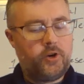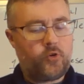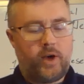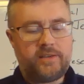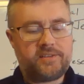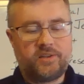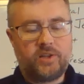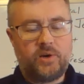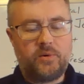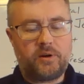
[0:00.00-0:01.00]
Christ
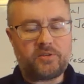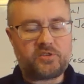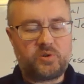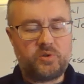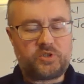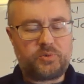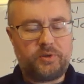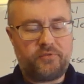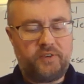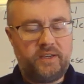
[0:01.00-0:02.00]
alone our souls
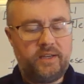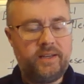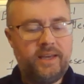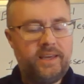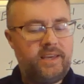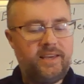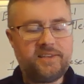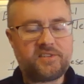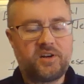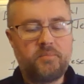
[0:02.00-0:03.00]
will feed. He
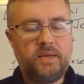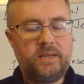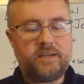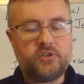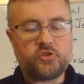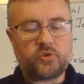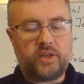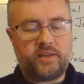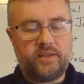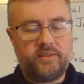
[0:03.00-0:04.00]
is our meat and
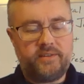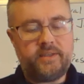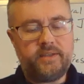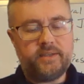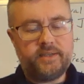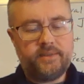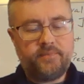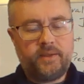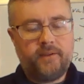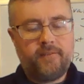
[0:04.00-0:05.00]
drink indeed.
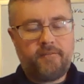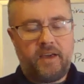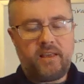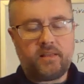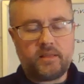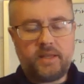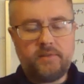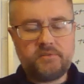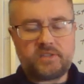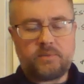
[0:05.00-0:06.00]
Faith
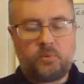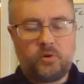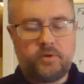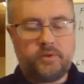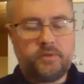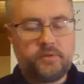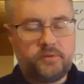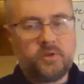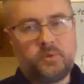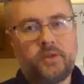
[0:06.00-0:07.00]
lives upon
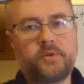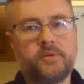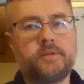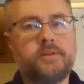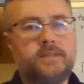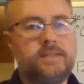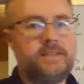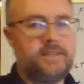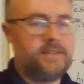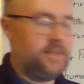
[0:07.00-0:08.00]
no other.
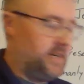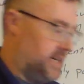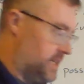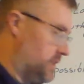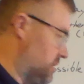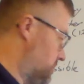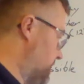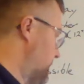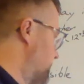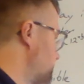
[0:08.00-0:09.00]

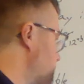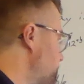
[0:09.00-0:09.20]
Alleluia.